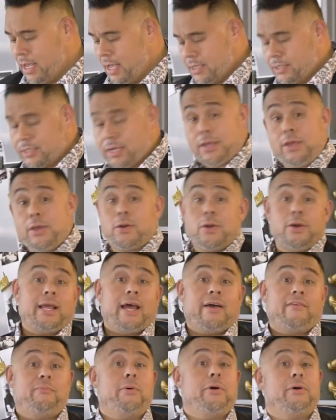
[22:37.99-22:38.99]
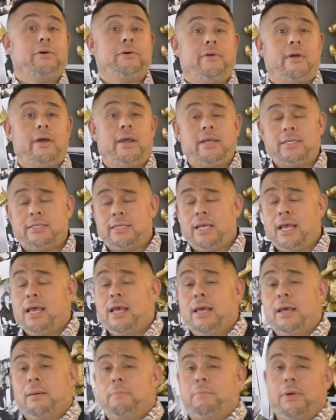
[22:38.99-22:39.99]
So you could have boiled rice,
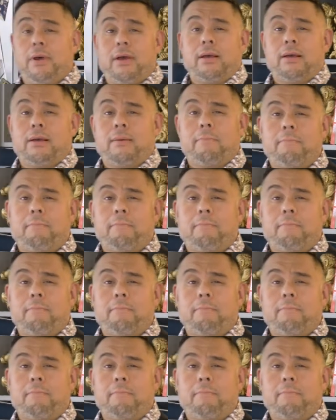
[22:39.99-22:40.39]
but